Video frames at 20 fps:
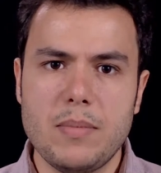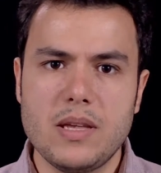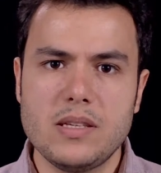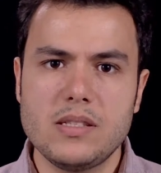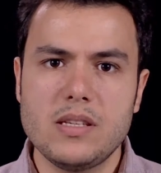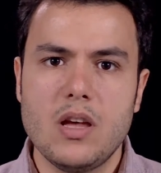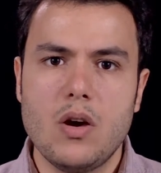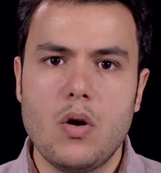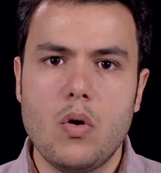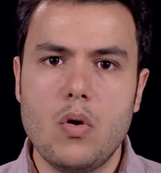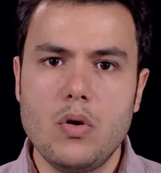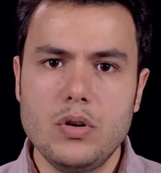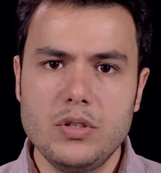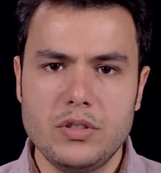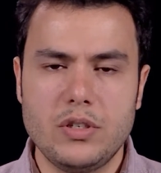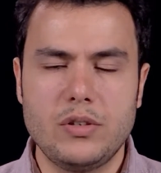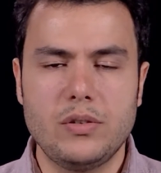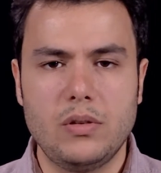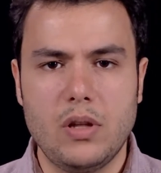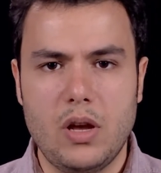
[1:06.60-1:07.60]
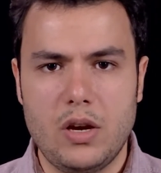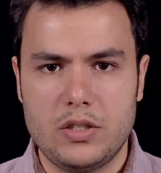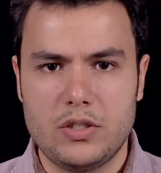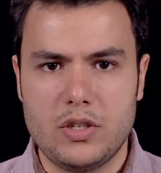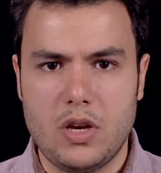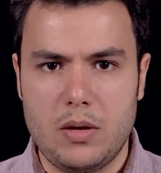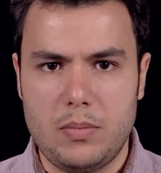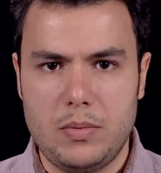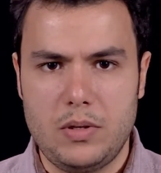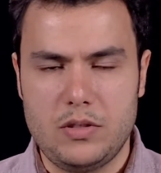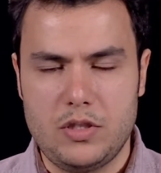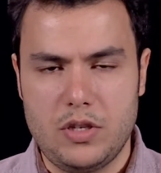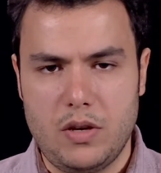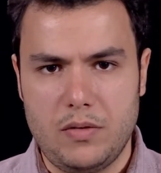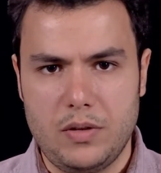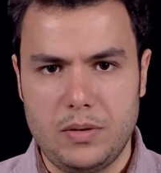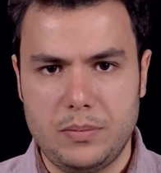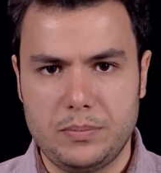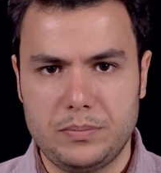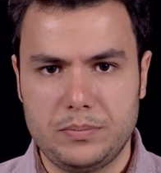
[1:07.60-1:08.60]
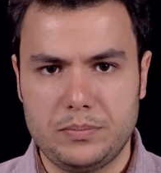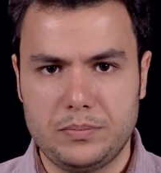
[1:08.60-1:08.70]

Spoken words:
as ordinary long type in Java.